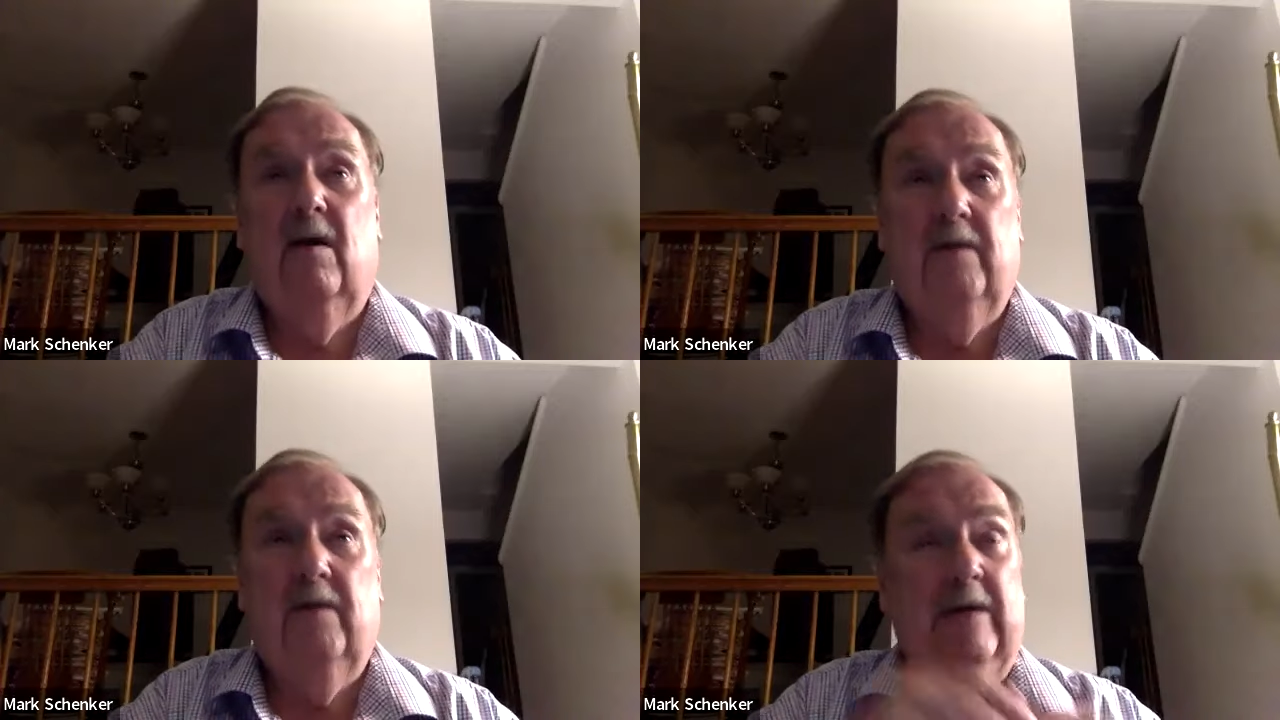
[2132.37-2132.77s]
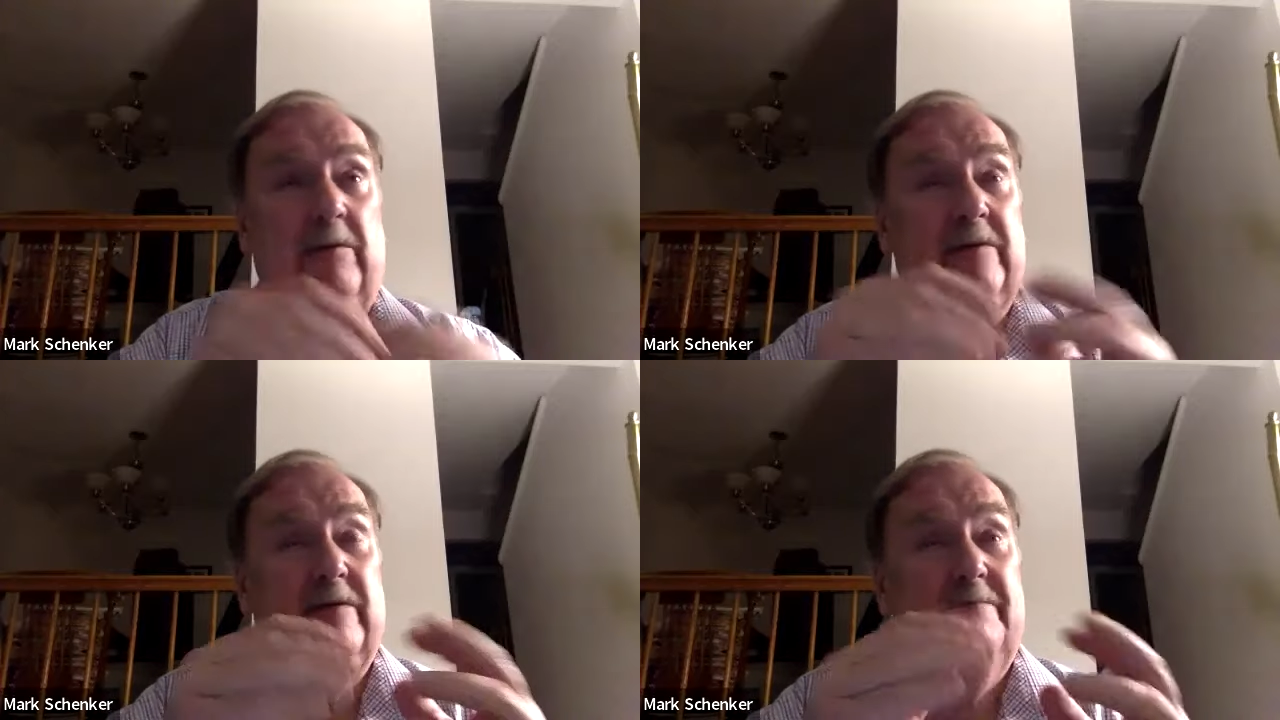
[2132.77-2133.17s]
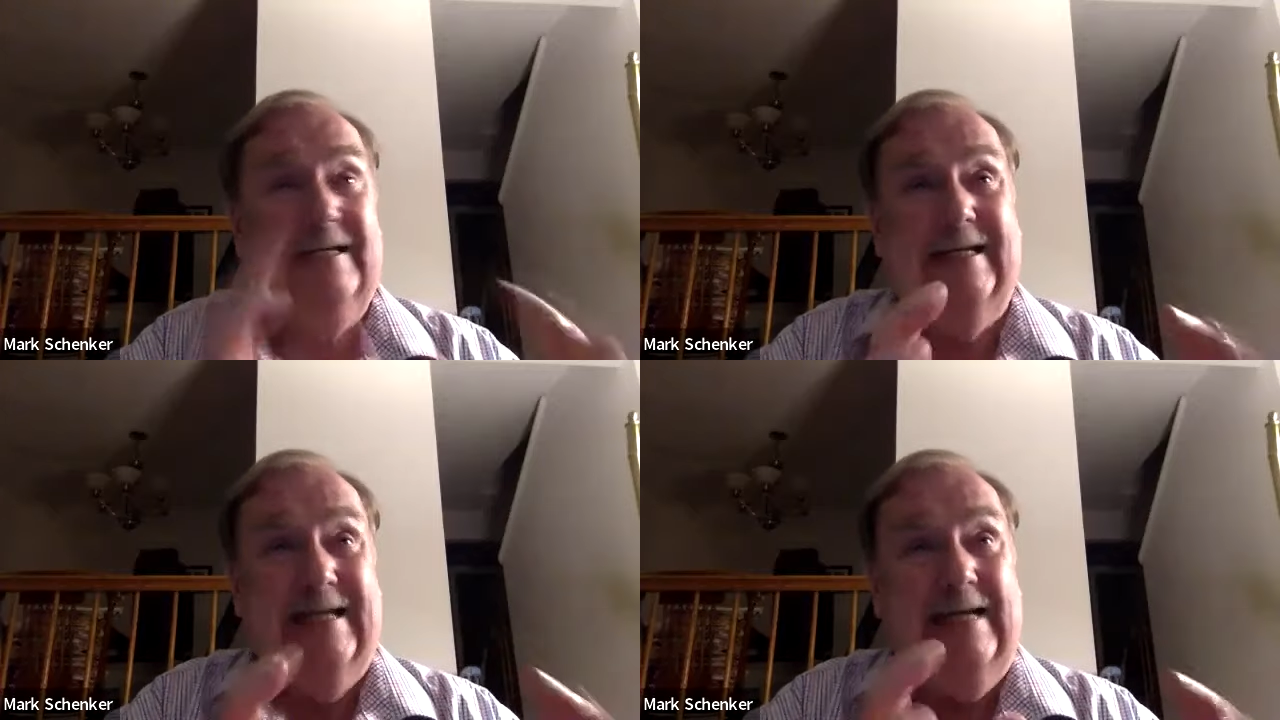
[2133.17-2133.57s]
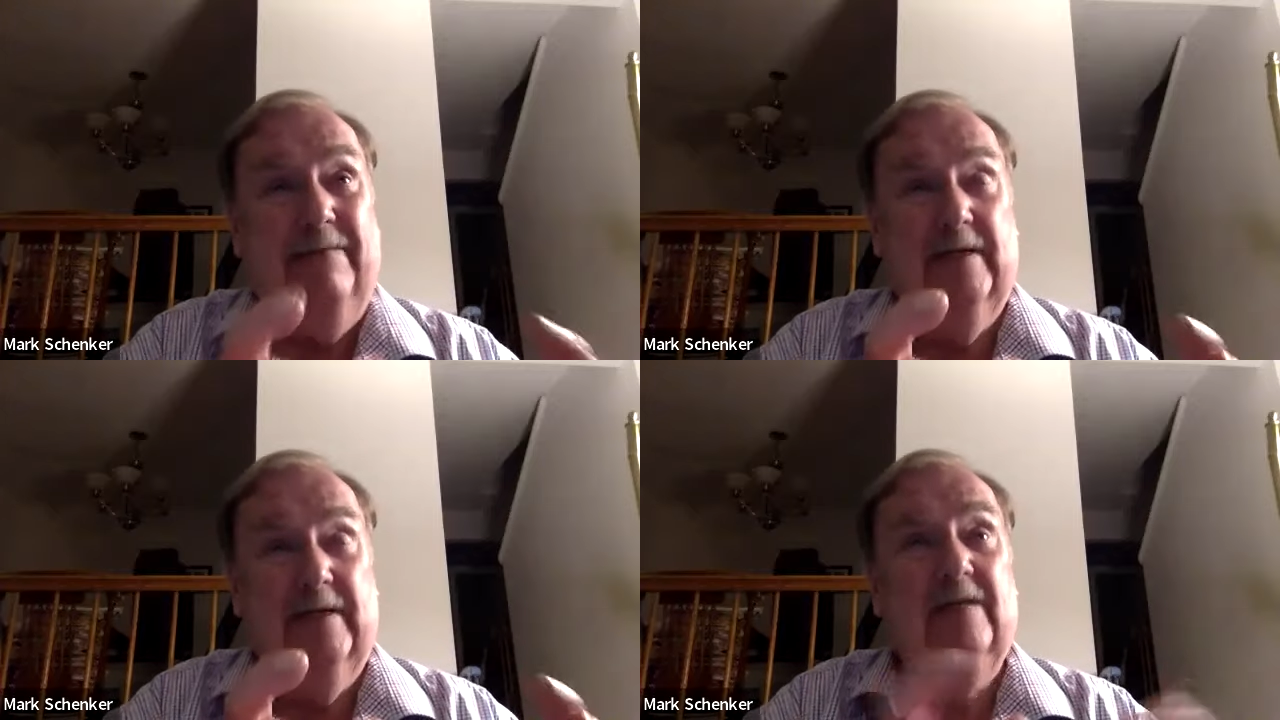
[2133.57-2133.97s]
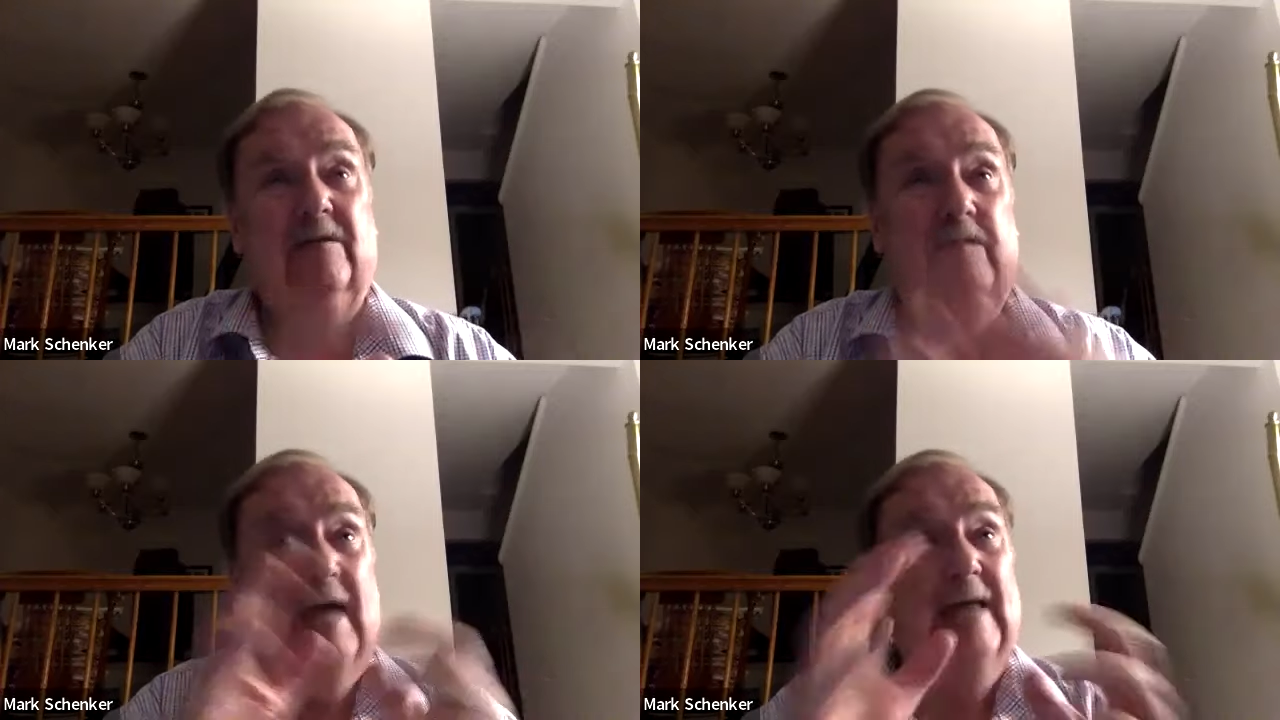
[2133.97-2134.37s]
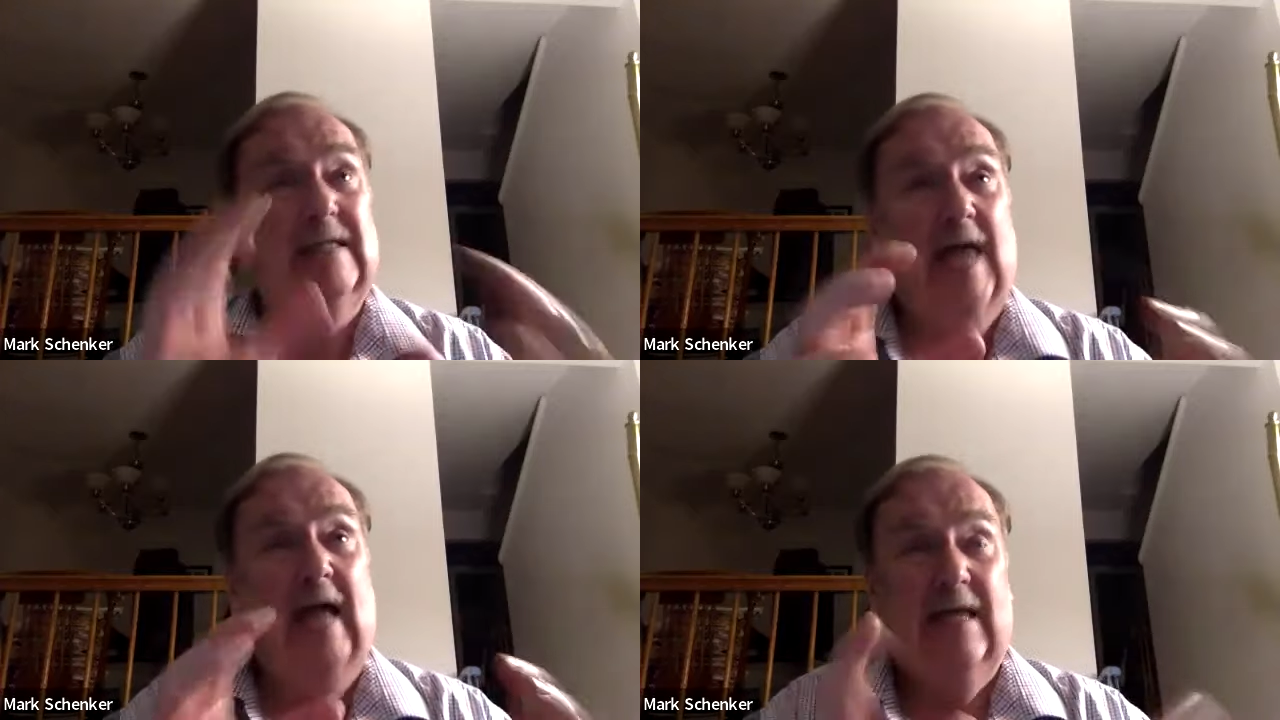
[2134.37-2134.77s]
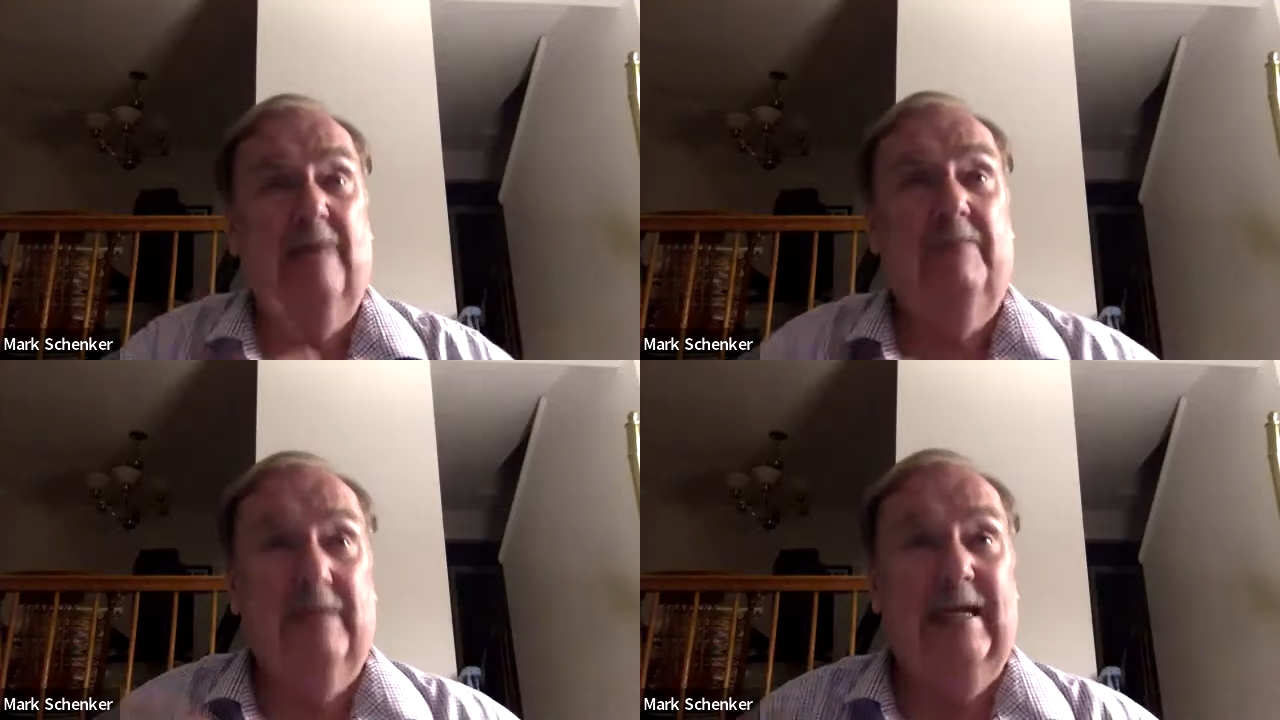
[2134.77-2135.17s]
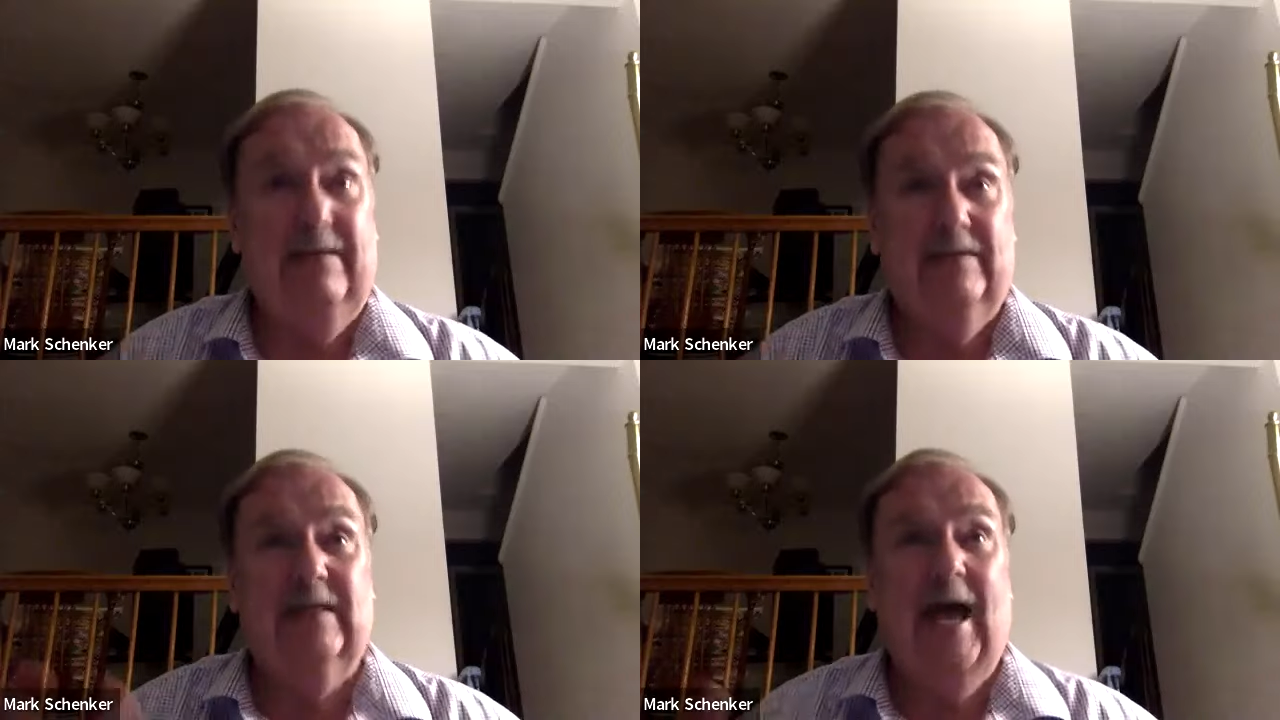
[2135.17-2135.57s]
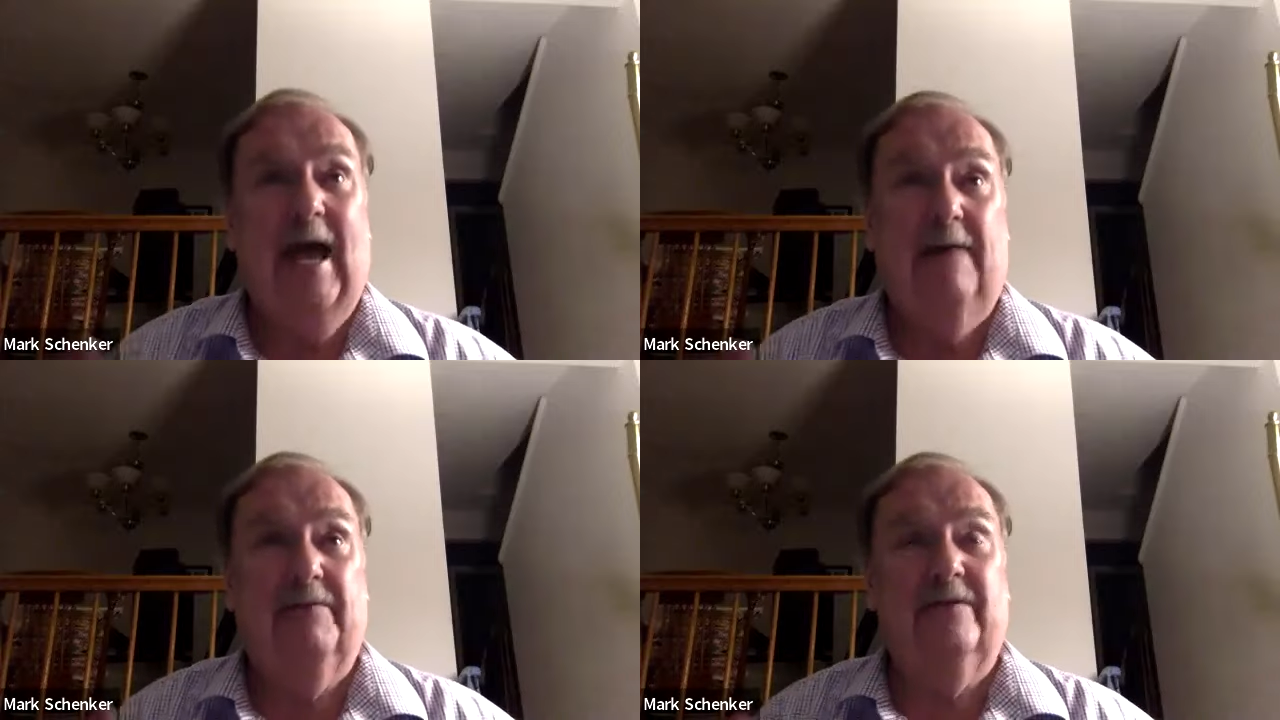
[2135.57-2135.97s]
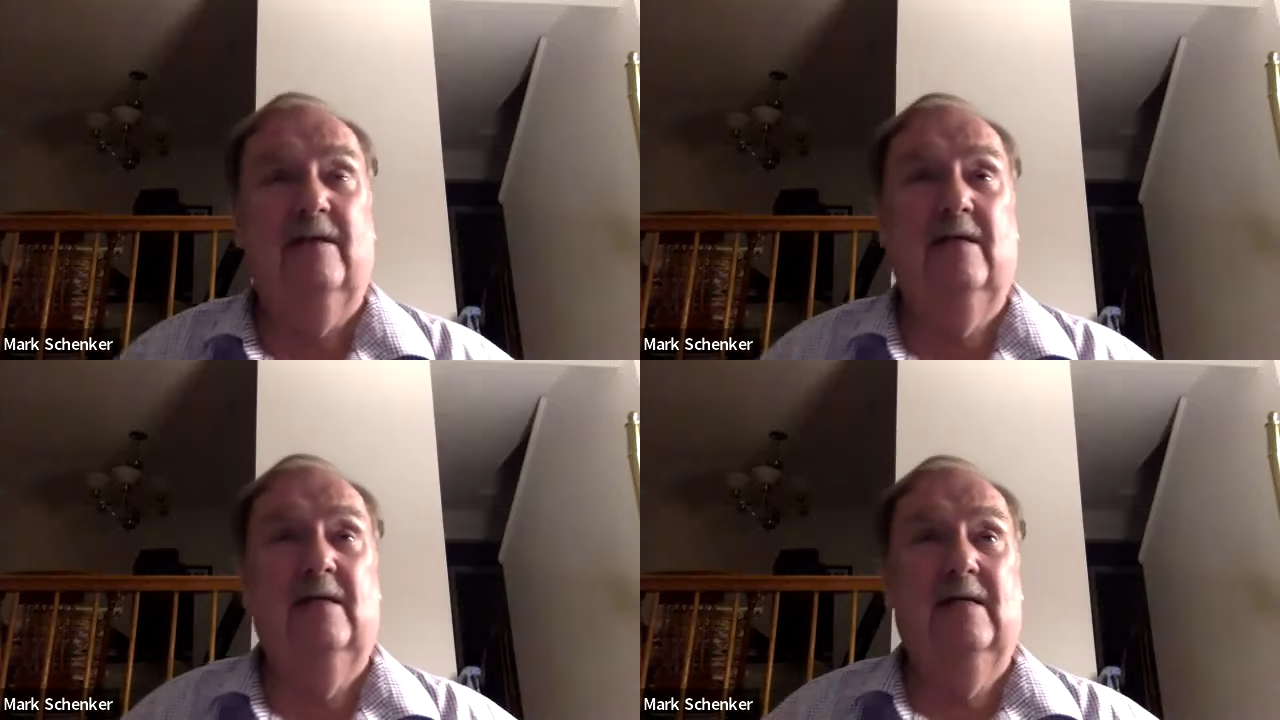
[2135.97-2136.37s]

although he was a medievalist who, like Dante, believed in types